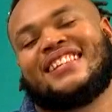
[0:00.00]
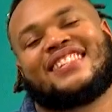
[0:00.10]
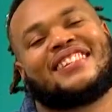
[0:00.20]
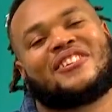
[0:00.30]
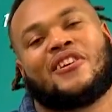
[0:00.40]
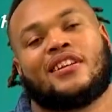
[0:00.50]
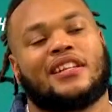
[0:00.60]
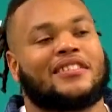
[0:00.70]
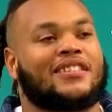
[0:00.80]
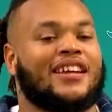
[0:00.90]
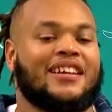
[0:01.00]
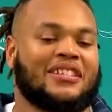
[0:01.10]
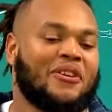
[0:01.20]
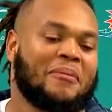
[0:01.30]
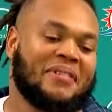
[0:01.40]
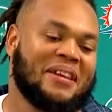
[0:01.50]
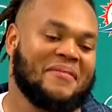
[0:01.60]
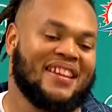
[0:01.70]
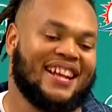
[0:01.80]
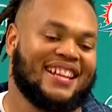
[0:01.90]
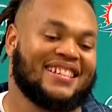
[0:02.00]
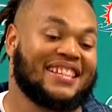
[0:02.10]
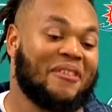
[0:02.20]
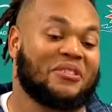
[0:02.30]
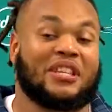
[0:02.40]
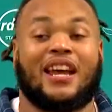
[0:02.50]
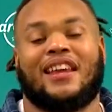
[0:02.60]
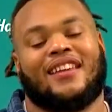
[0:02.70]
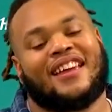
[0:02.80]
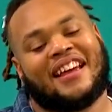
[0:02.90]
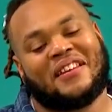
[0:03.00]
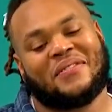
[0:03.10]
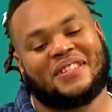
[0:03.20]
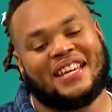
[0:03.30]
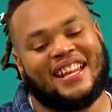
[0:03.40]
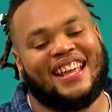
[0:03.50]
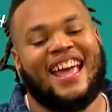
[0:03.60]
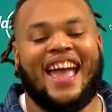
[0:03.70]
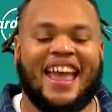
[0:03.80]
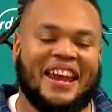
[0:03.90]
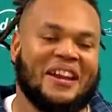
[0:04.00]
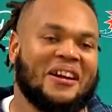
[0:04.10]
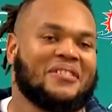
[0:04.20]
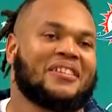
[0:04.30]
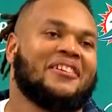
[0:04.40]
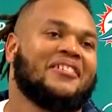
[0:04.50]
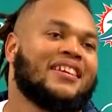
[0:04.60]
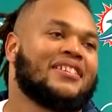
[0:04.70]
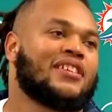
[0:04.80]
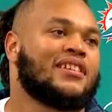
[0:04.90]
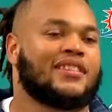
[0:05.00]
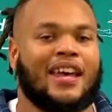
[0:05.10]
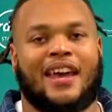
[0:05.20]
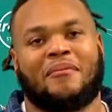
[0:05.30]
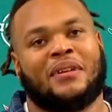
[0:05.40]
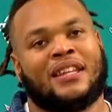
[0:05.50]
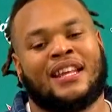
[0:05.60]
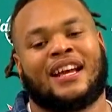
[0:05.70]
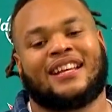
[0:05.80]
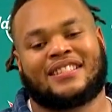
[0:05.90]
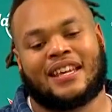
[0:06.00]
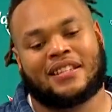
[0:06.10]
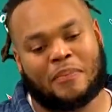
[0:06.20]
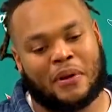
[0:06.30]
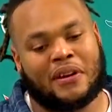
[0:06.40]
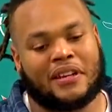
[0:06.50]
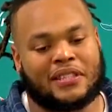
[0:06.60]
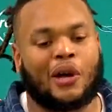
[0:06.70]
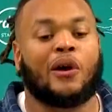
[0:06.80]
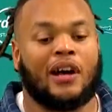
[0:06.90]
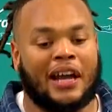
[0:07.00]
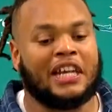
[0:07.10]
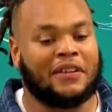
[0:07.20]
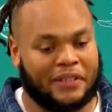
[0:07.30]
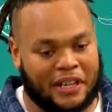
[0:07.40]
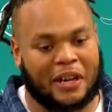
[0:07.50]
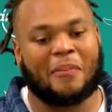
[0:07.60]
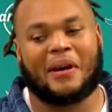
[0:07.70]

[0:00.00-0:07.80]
It's crazy. It's like, that's a great play, man. Like, that was tight. Like, I've never seen it, you know? So it's that. But then, like I said, it's a penalty, so I definitely hear